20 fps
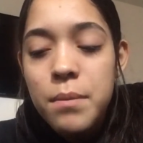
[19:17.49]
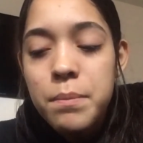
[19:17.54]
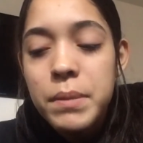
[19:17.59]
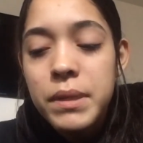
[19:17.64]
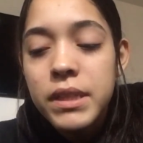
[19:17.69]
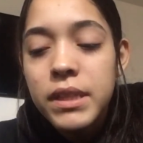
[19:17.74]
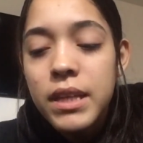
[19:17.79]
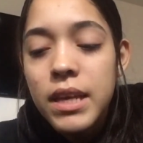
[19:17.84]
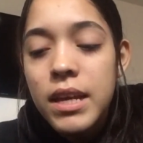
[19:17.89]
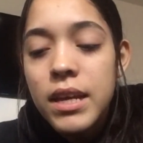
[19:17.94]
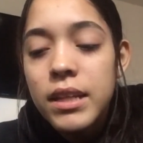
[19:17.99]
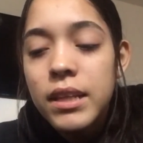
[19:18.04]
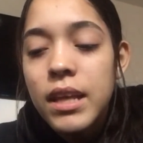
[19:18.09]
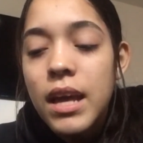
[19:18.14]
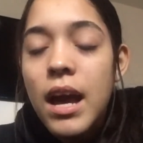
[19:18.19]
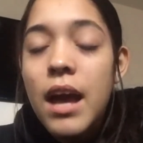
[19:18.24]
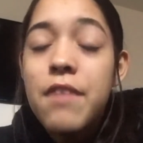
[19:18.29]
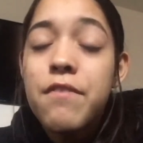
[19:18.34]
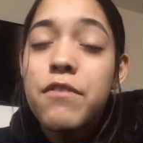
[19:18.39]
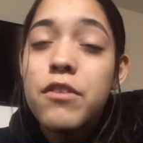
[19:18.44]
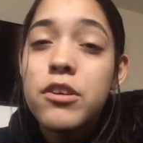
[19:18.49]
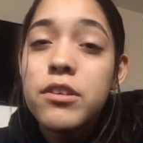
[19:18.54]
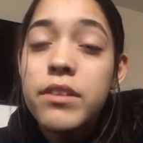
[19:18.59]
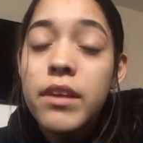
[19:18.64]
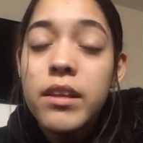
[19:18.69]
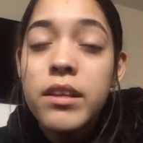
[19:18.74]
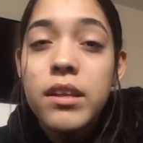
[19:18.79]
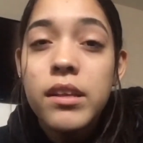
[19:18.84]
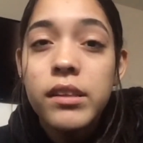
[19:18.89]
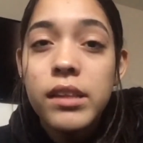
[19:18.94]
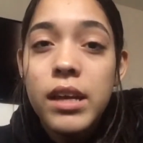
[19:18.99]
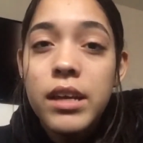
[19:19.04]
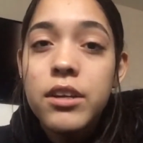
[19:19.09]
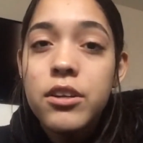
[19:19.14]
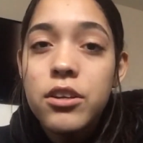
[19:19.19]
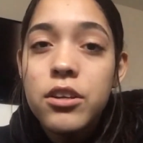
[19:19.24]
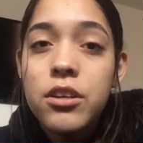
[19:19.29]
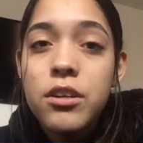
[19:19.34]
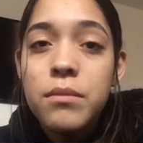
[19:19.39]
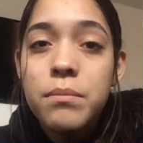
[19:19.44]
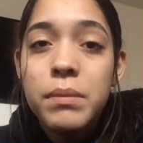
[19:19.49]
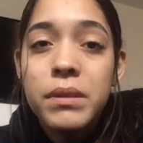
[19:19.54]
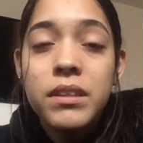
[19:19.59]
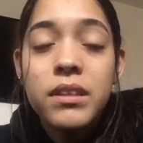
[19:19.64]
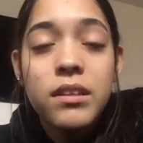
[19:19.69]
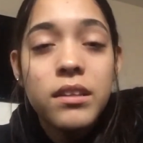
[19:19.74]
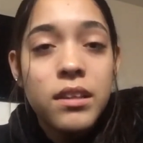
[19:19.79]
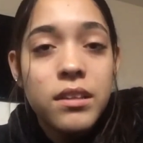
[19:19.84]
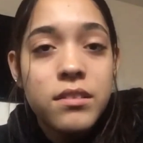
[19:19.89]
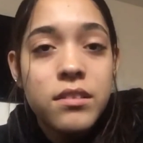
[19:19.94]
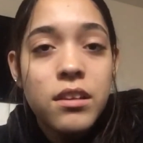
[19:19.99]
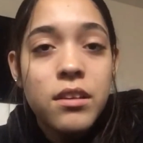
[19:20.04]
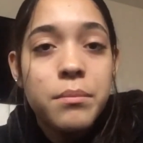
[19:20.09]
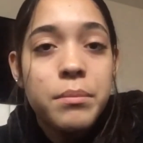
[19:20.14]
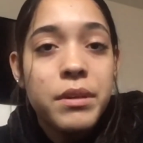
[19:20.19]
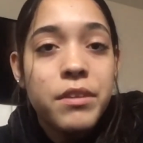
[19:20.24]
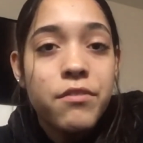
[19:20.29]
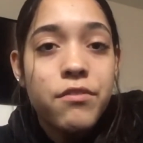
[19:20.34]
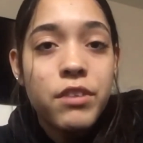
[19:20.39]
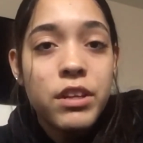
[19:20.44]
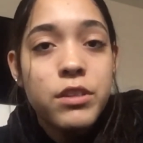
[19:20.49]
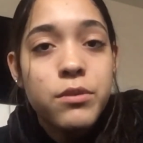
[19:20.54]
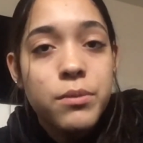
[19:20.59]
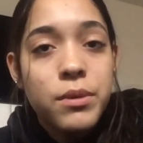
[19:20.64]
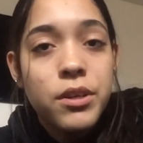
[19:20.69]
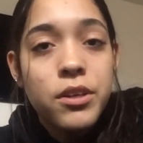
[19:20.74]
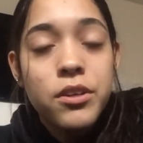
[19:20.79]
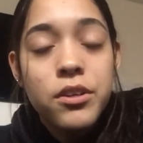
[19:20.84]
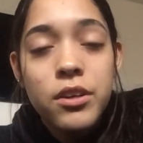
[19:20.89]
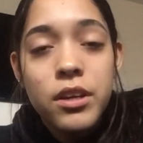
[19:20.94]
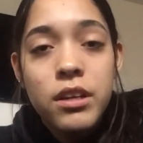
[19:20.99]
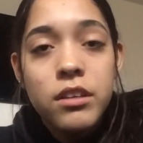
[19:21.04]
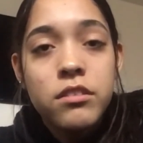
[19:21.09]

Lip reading: but then at first I didn't like her, but then I started being friends with her,